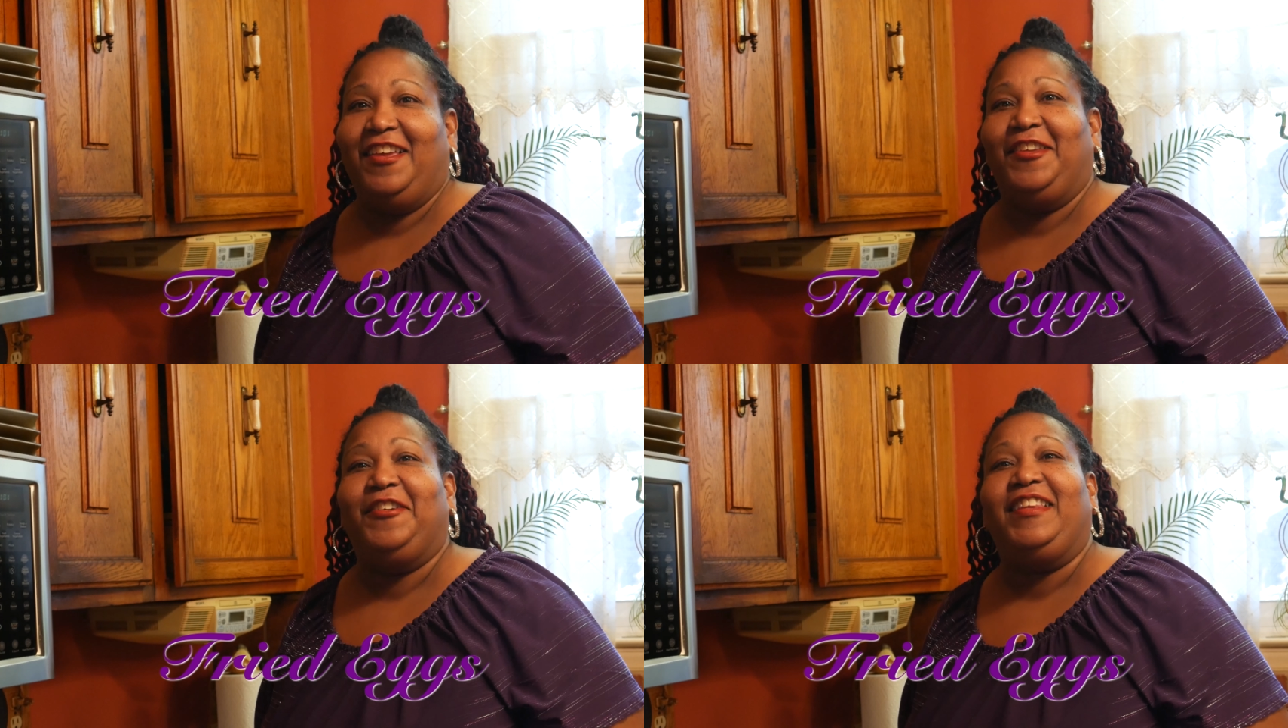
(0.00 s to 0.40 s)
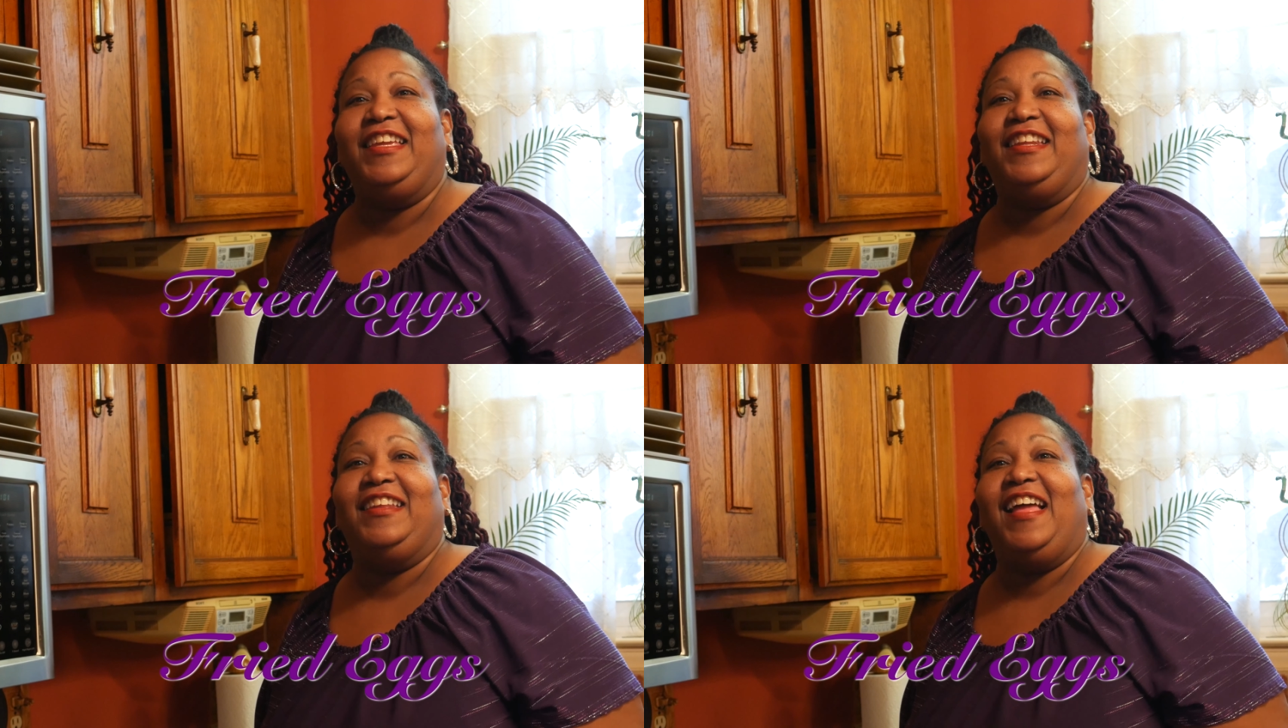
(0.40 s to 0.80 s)
You can
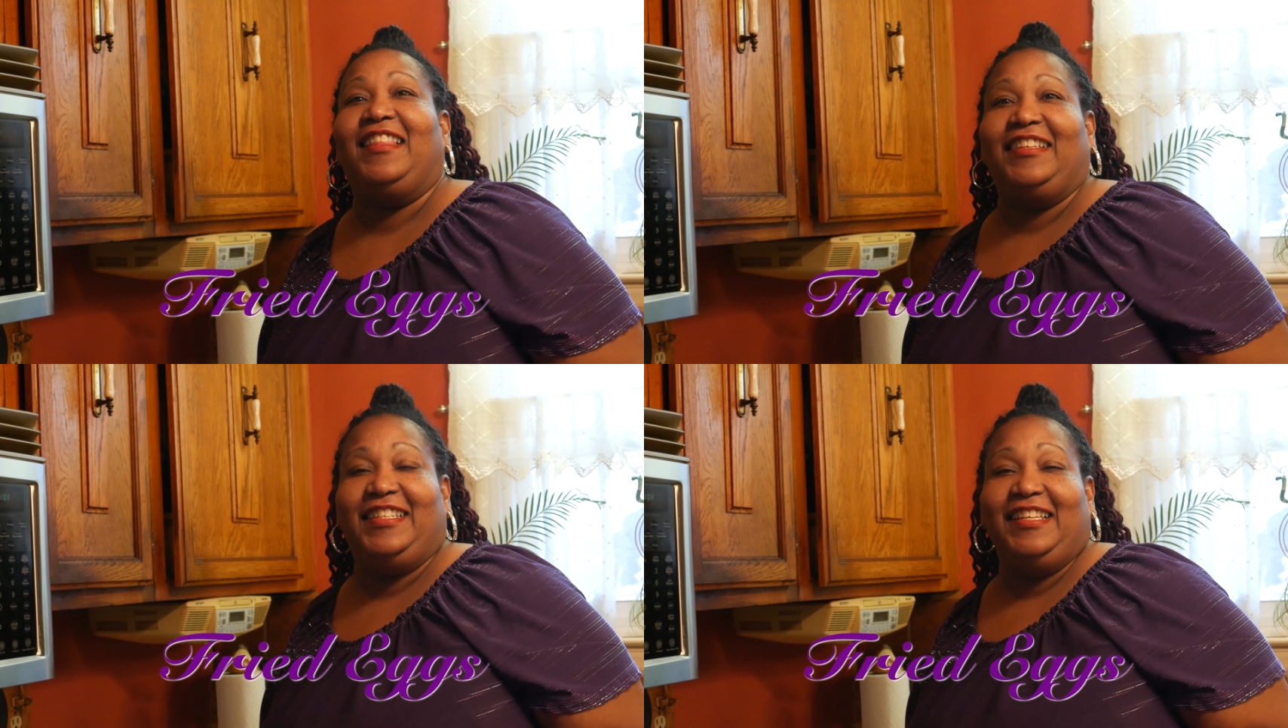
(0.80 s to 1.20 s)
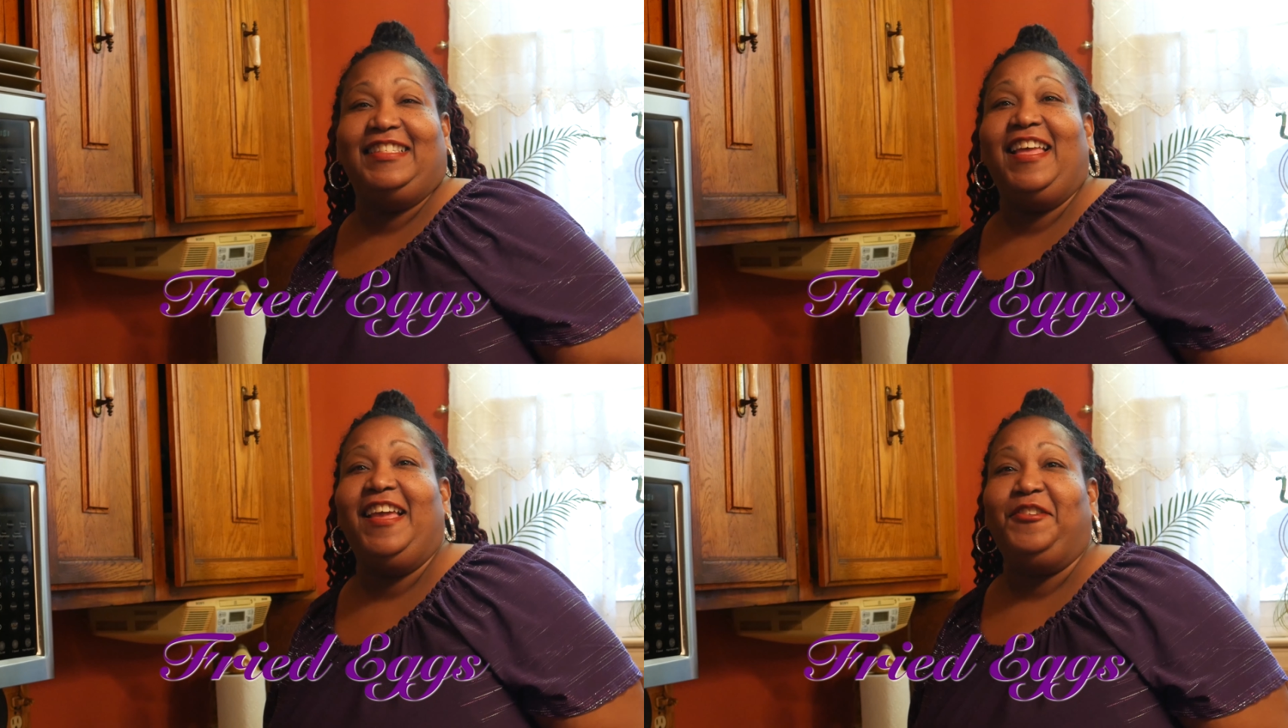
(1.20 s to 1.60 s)
eat it al
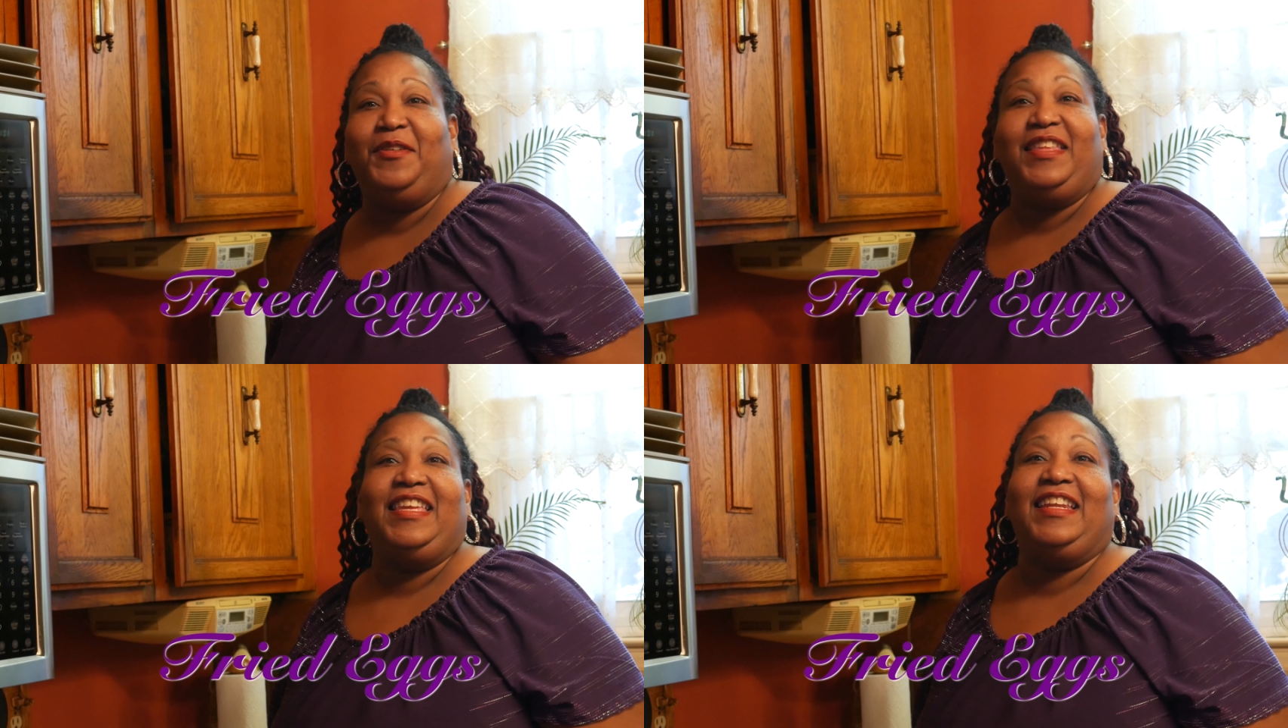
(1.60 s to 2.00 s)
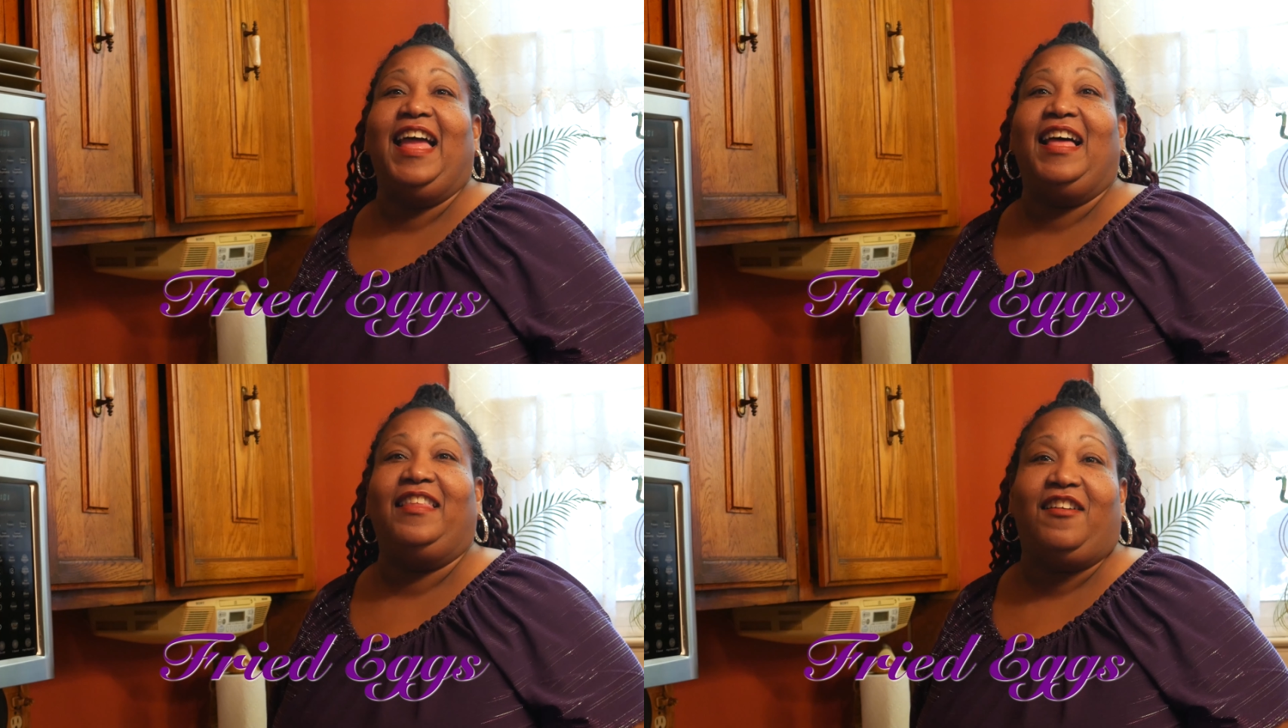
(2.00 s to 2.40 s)
dente, you can eat it
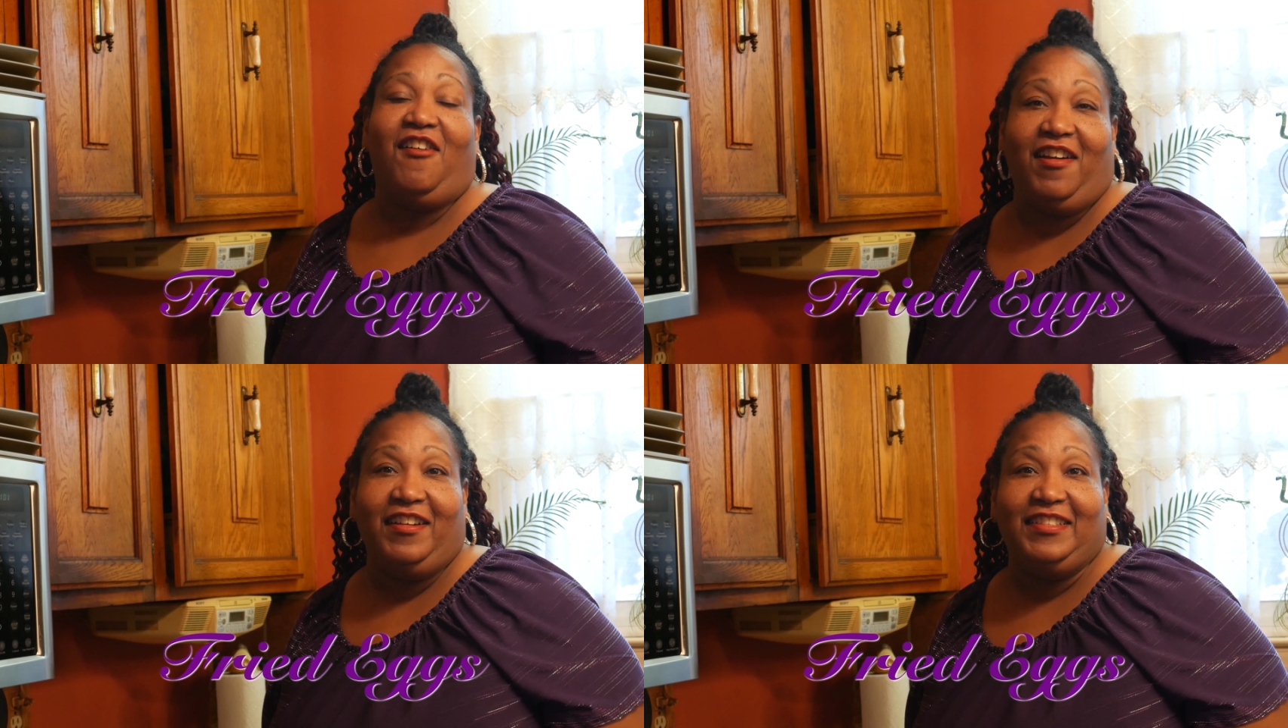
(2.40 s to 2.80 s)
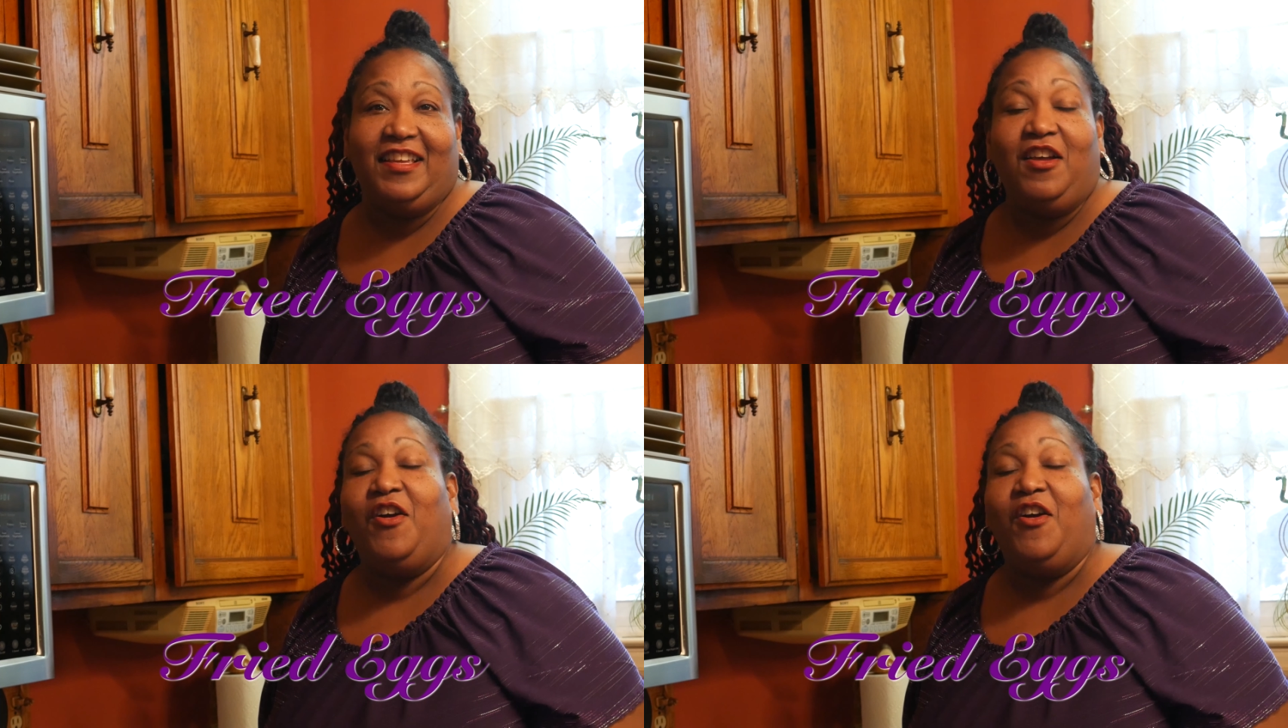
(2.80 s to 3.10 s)
a la carte,